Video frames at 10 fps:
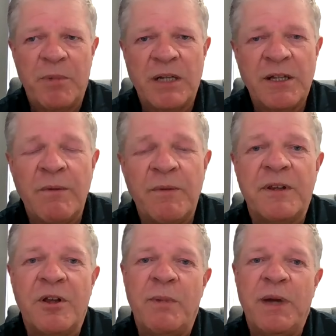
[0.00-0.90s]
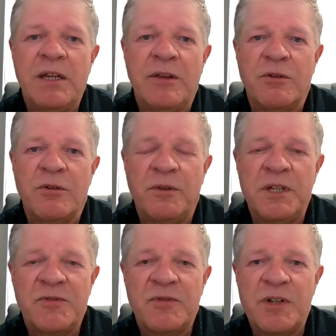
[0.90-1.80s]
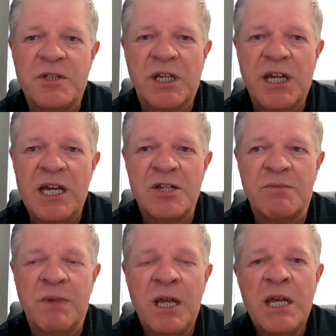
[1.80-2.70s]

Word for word: But I don't think they'll make it through on this first occasion.